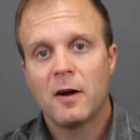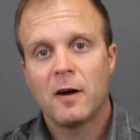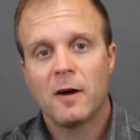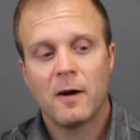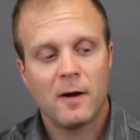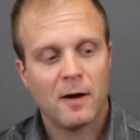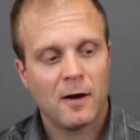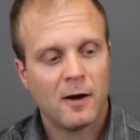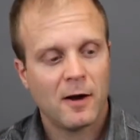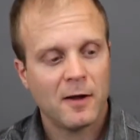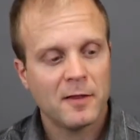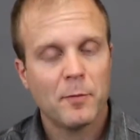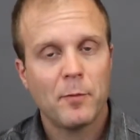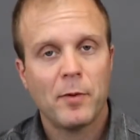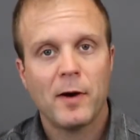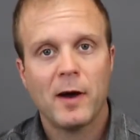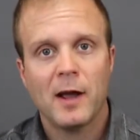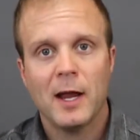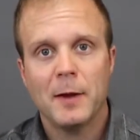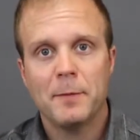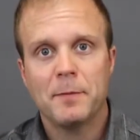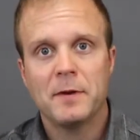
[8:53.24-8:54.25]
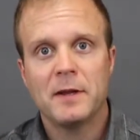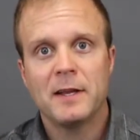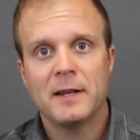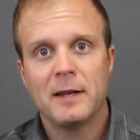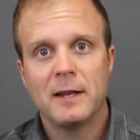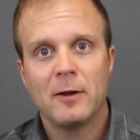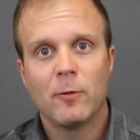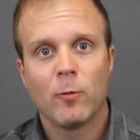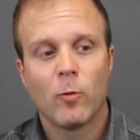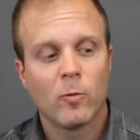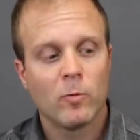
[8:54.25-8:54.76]
on the pipe
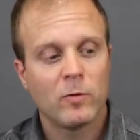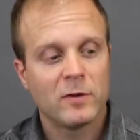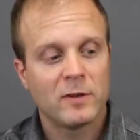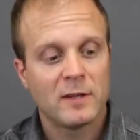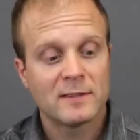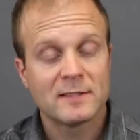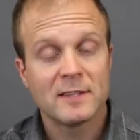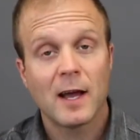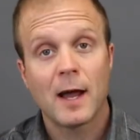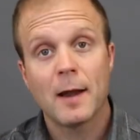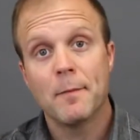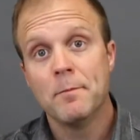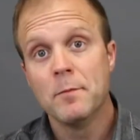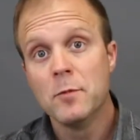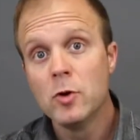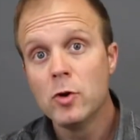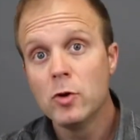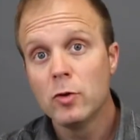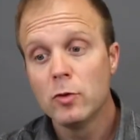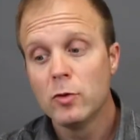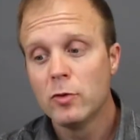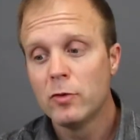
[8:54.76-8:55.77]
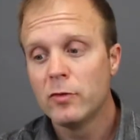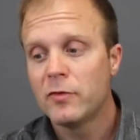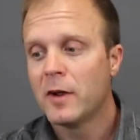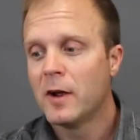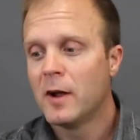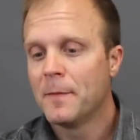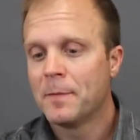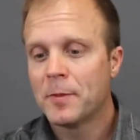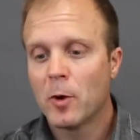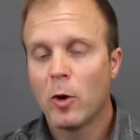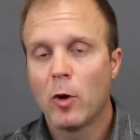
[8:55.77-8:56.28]
and does not move
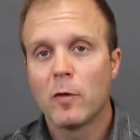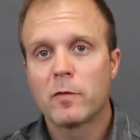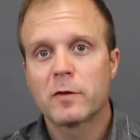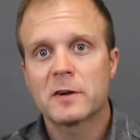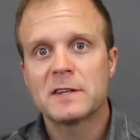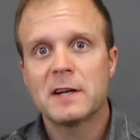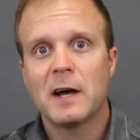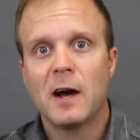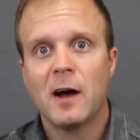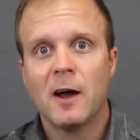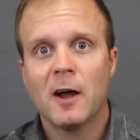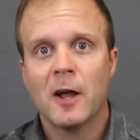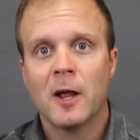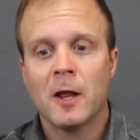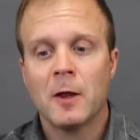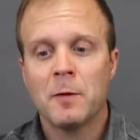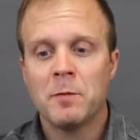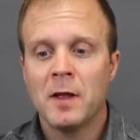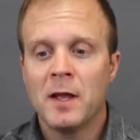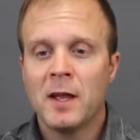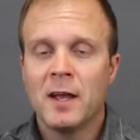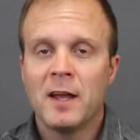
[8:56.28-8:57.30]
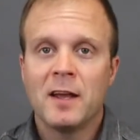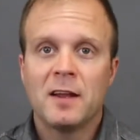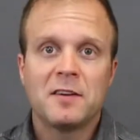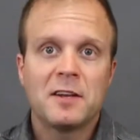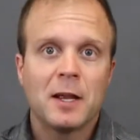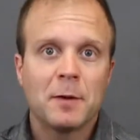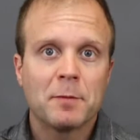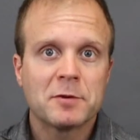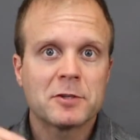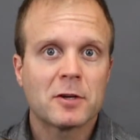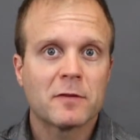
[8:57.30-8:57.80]
over time,
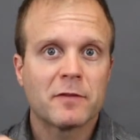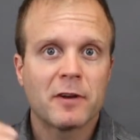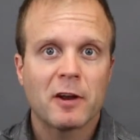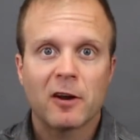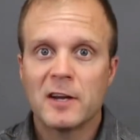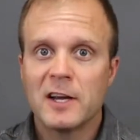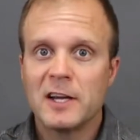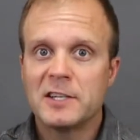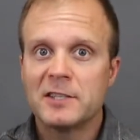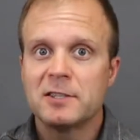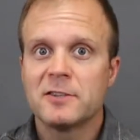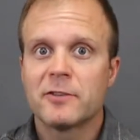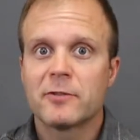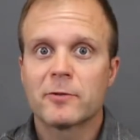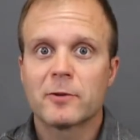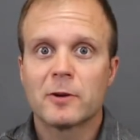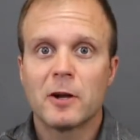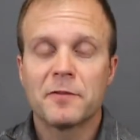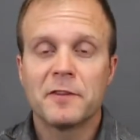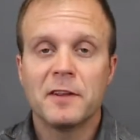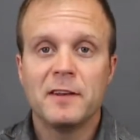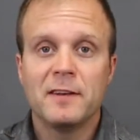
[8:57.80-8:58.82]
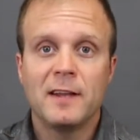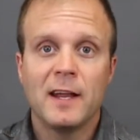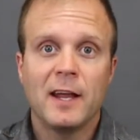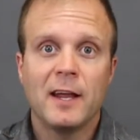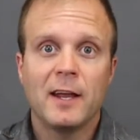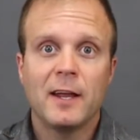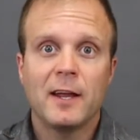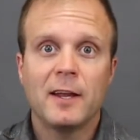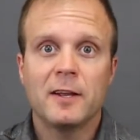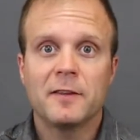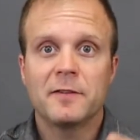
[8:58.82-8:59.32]
temperature variations throughout the
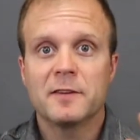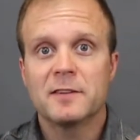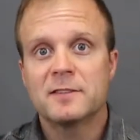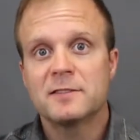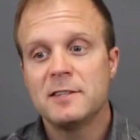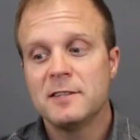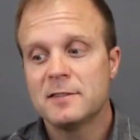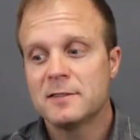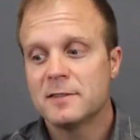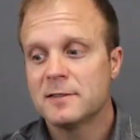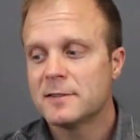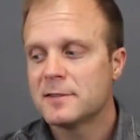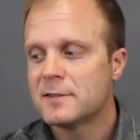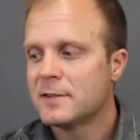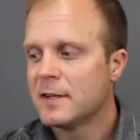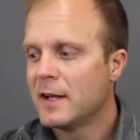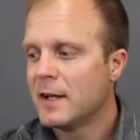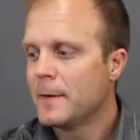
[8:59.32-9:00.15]
day and the seasons,